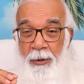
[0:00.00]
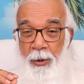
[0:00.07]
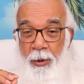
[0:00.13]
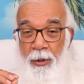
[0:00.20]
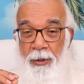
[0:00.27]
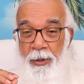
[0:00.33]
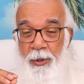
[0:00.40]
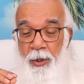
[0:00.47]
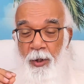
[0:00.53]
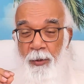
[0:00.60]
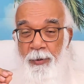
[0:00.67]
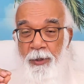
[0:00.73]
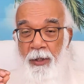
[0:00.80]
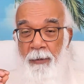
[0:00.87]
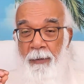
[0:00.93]
Thought
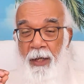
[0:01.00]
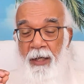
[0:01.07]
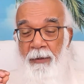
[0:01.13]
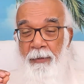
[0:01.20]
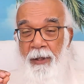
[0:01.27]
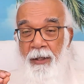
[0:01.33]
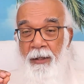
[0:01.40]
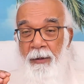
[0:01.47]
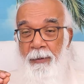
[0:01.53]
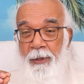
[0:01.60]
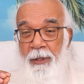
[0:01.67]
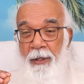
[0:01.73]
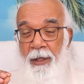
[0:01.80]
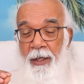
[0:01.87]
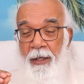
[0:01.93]
stops, the mind becomes
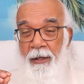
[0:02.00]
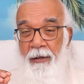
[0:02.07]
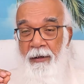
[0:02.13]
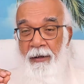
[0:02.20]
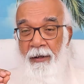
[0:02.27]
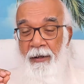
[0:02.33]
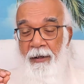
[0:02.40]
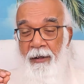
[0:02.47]
clear.